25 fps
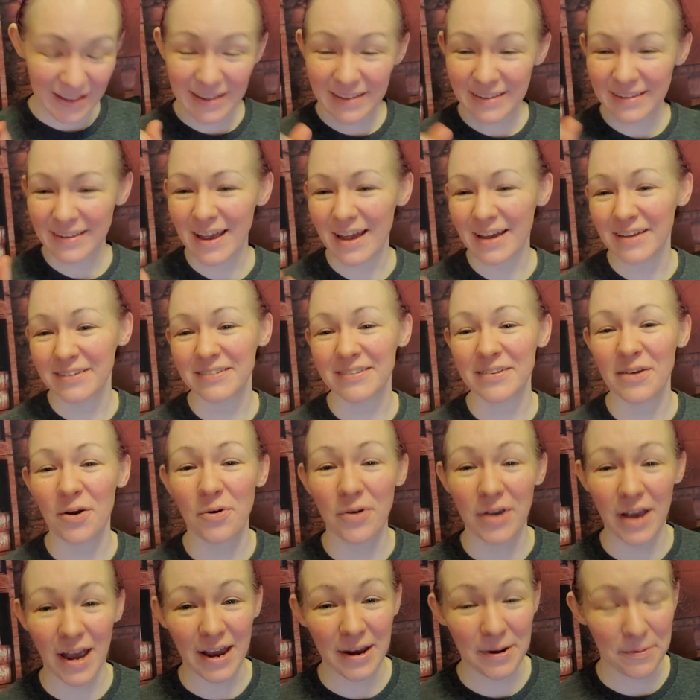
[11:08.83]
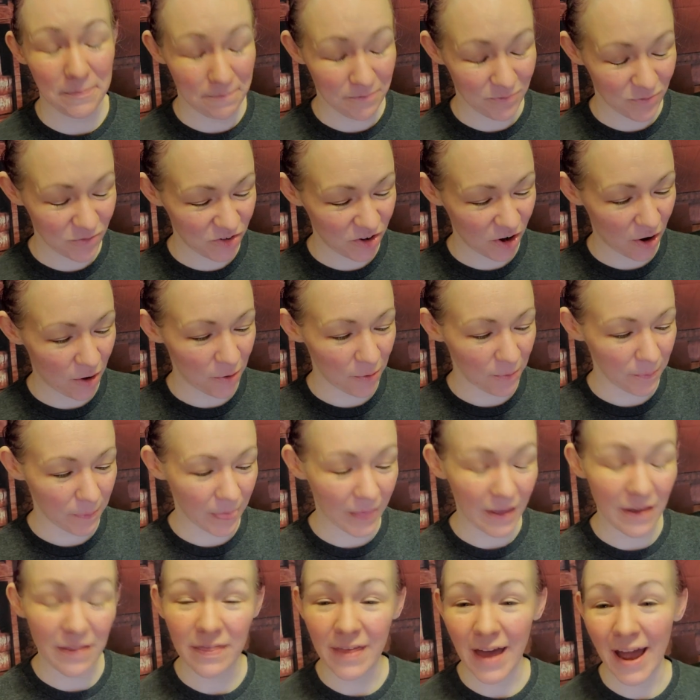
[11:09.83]
Yes. Okay. So
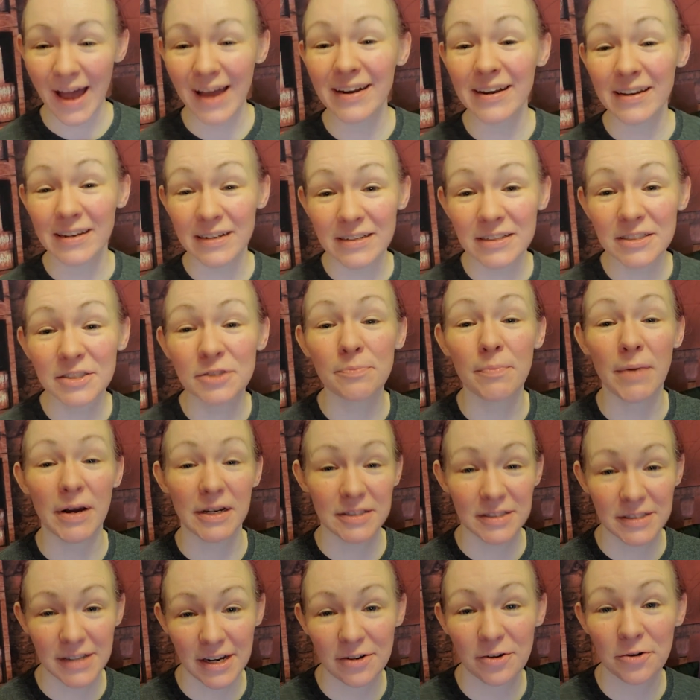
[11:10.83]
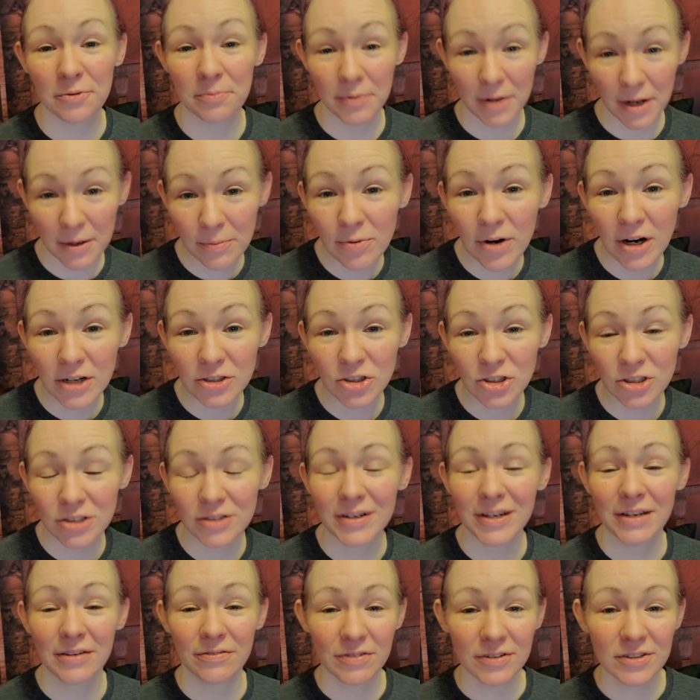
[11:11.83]
that is my standard blood pressure,
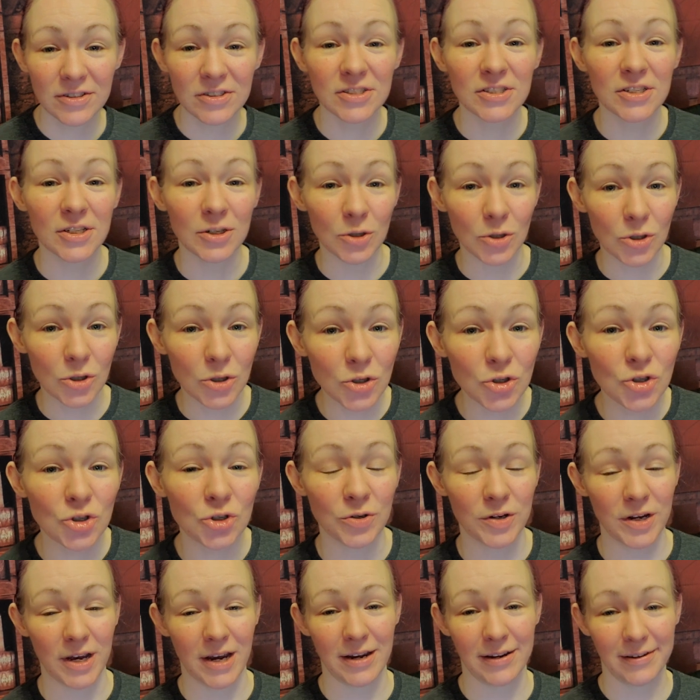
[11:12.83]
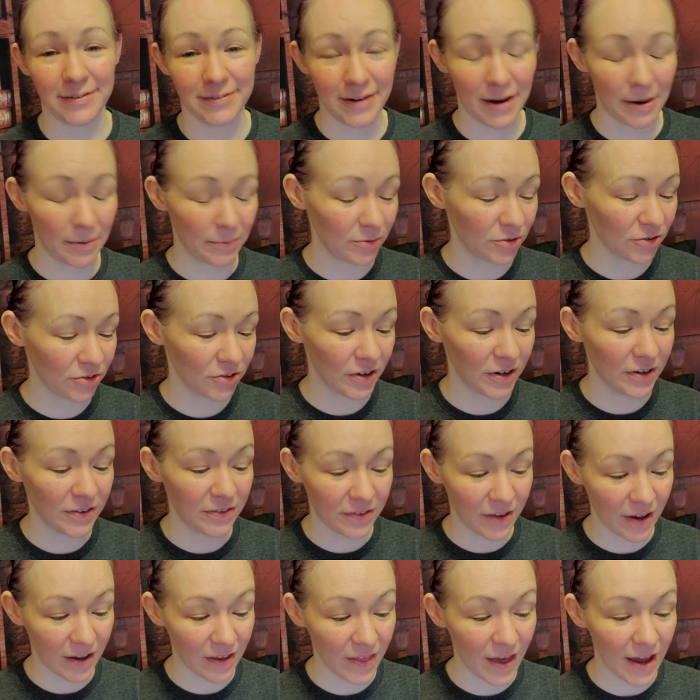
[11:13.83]
even still today. I'm just going to
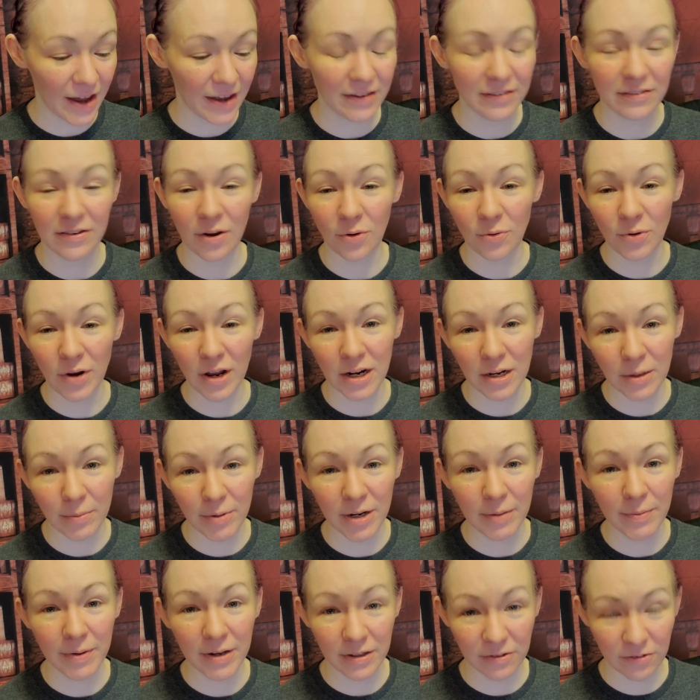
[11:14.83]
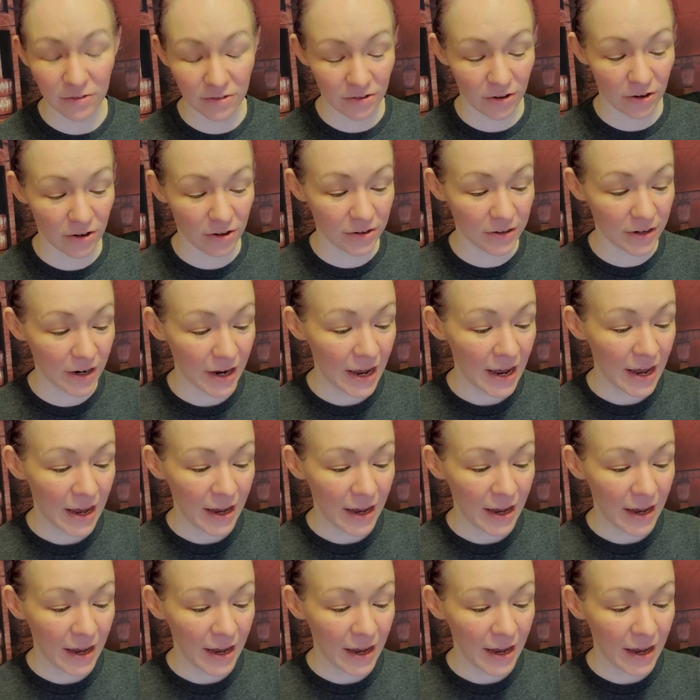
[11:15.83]
say that. Don't anybody be concerned.